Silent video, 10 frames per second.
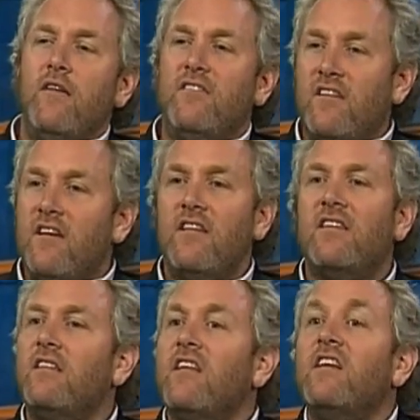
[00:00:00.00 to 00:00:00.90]
If it's
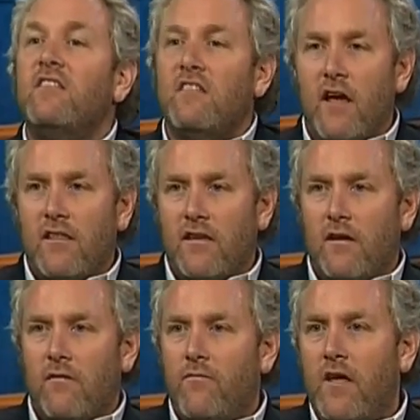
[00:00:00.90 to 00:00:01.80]
anything, then it's
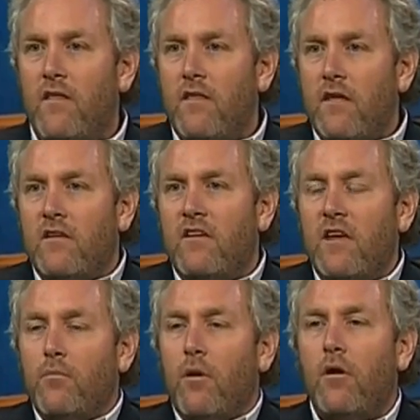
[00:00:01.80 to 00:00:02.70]
nothing. And the
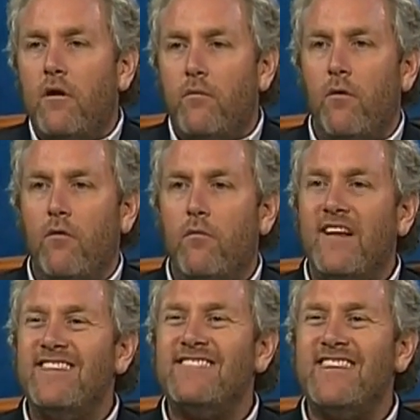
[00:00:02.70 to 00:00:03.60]
Tea Party
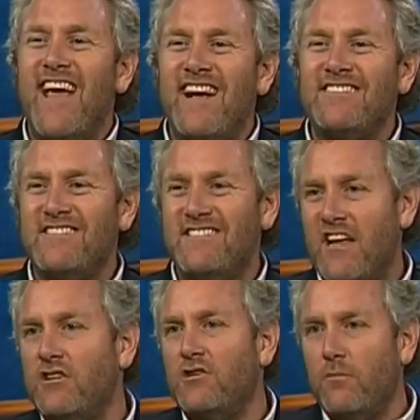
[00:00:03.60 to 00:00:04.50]
movement is an
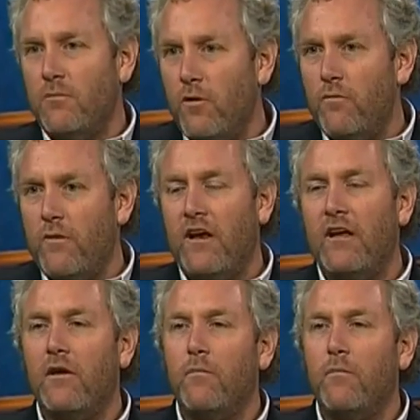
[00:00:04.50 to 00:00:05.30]
existential movement.